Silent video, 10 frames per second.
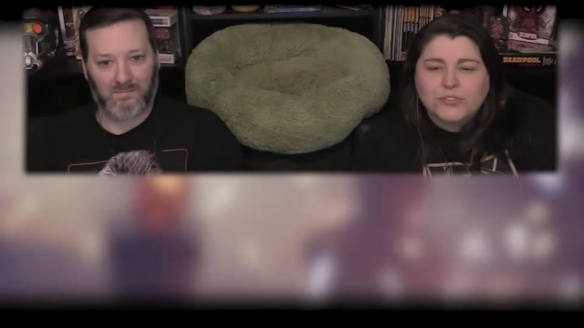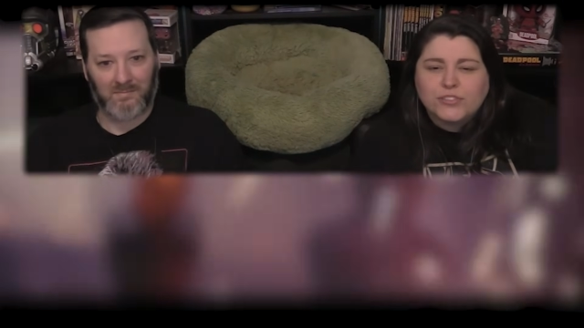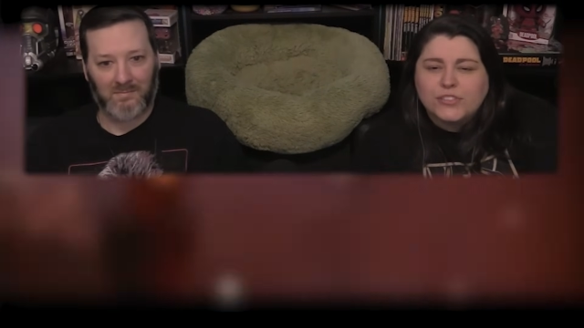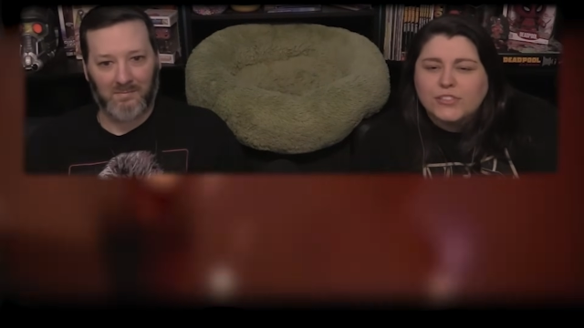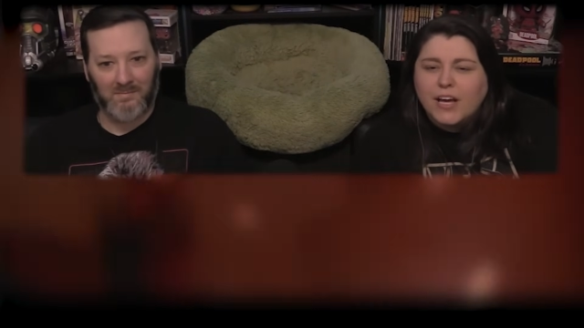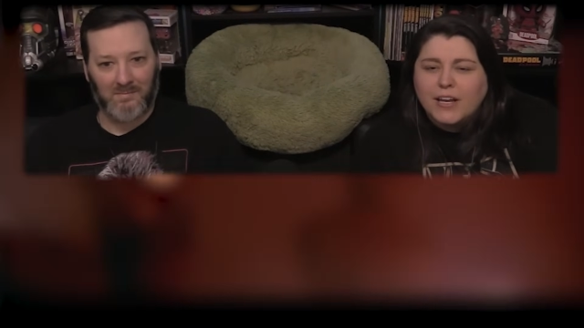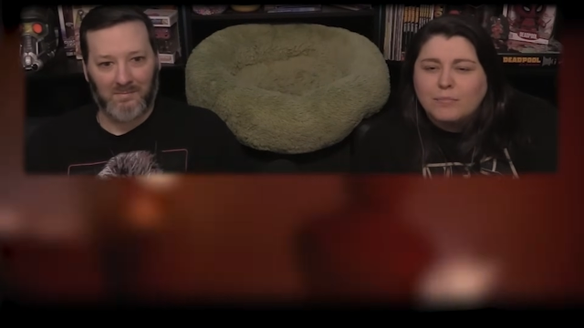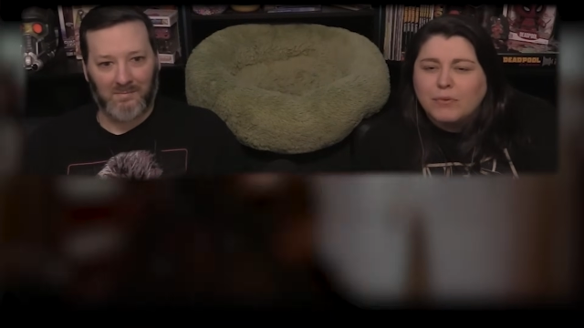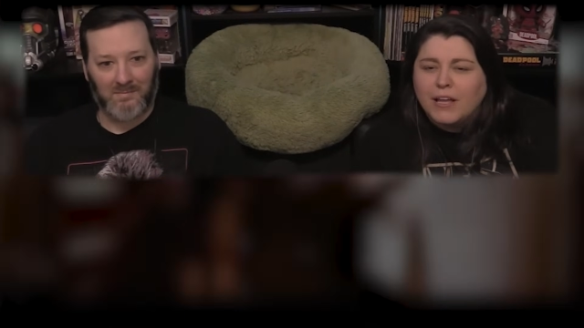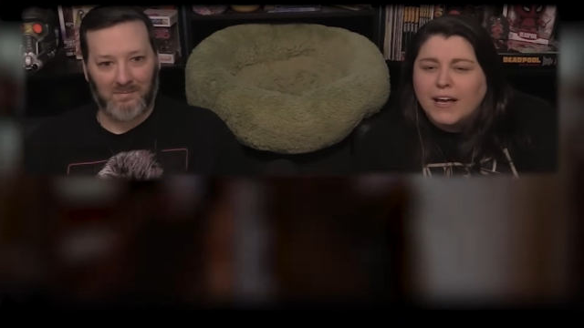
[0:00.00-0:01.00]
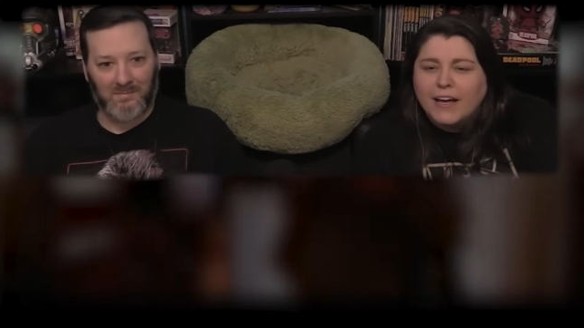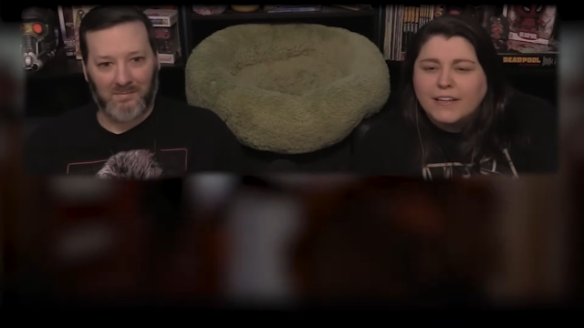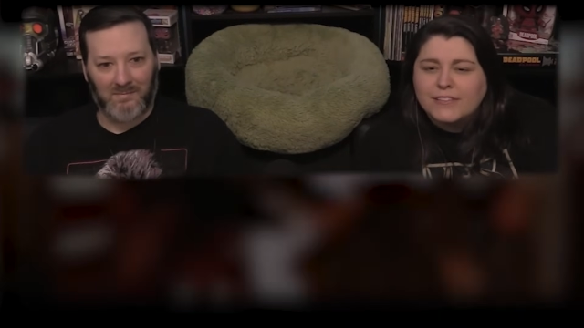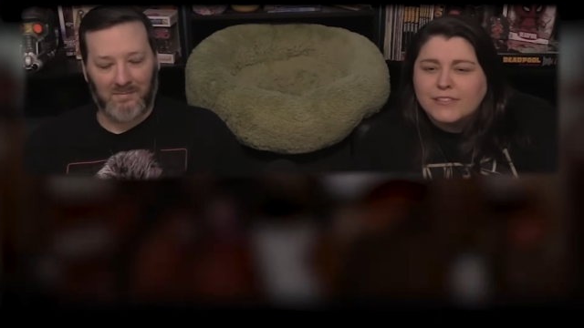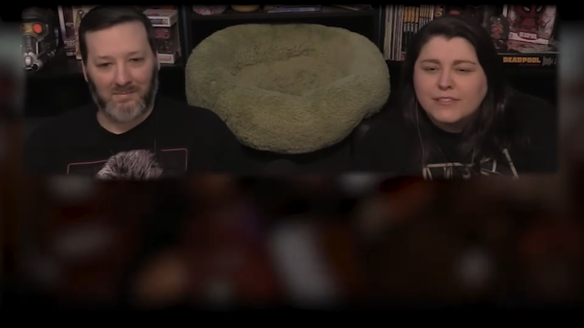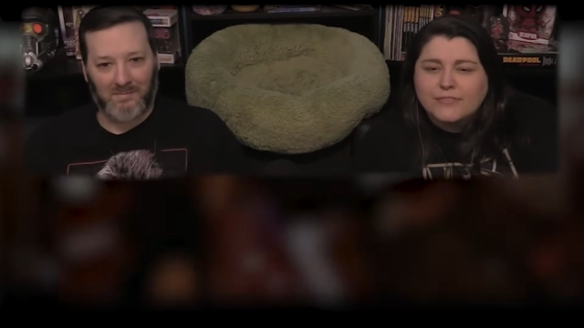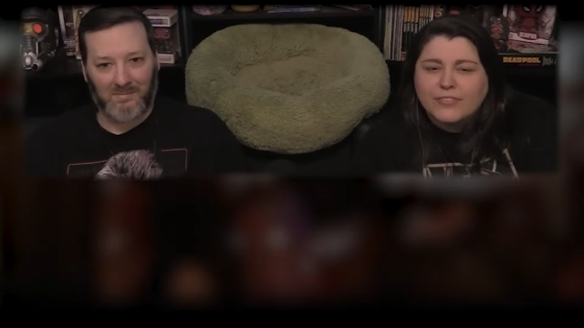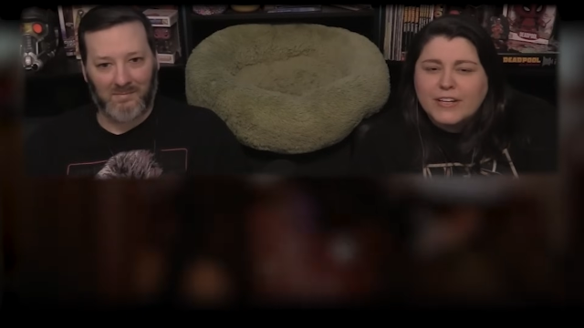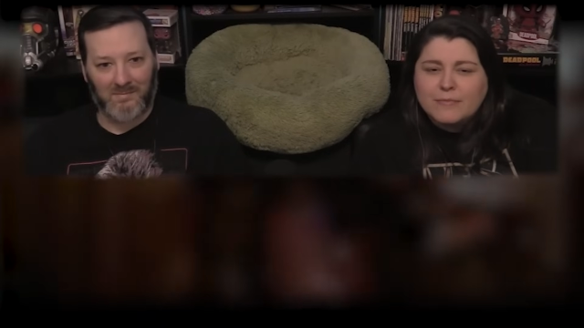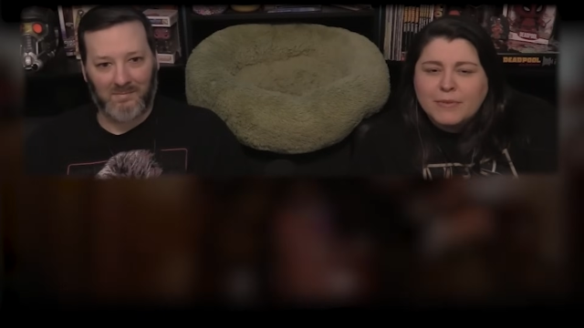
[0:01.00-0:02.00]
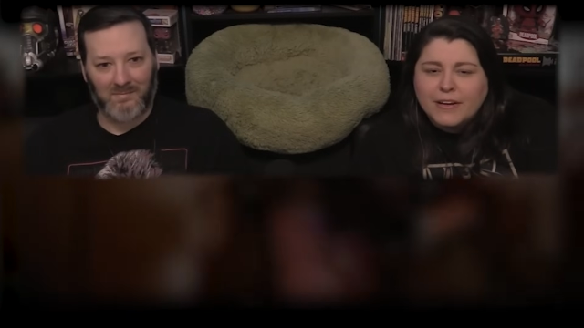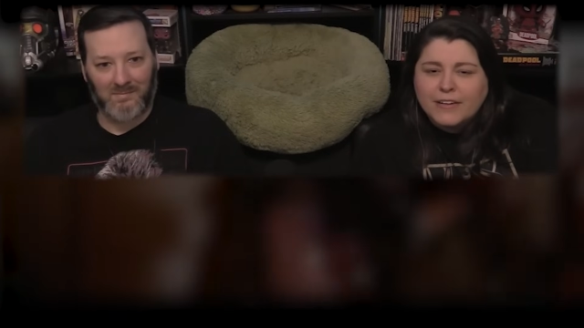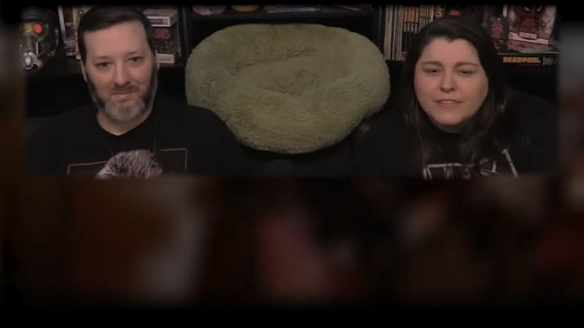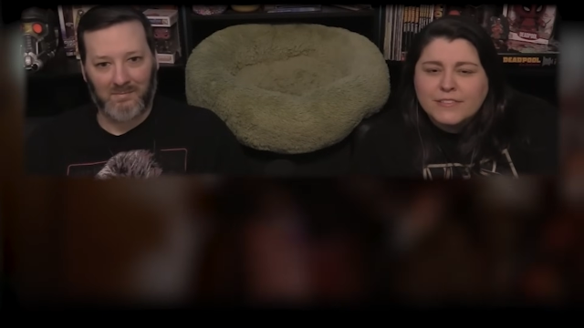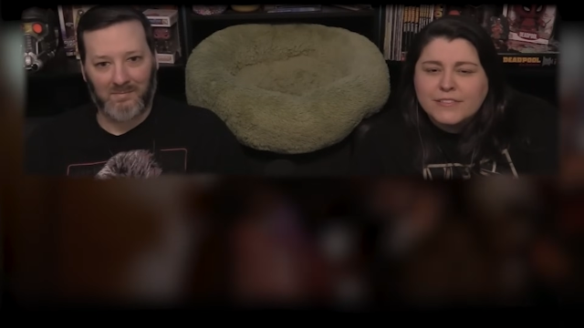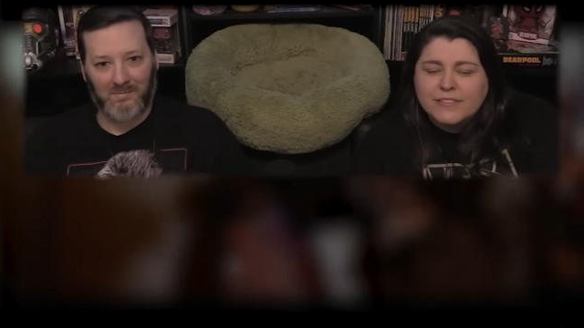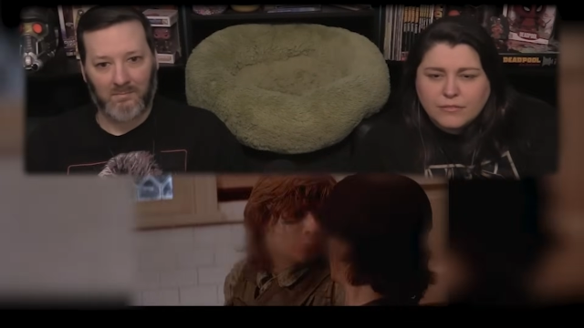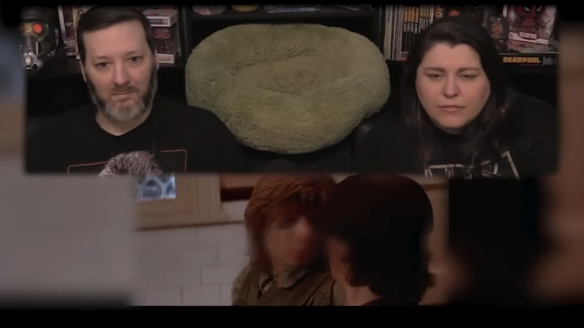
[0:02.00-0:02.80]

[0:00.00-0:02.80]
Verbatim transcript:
Speaker 1: just not apply to certain vampires?